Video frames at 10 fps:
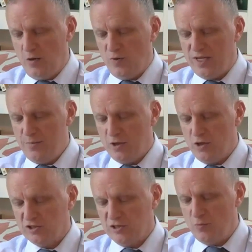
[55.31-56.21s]
We keep the
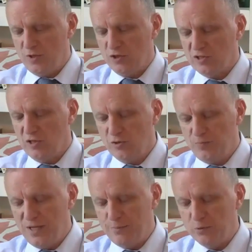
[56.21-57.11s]
cost low because a lot
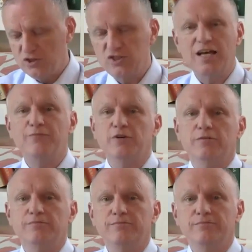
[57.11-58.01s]
of people suffer
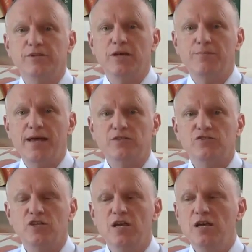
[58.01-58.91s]
with their backs,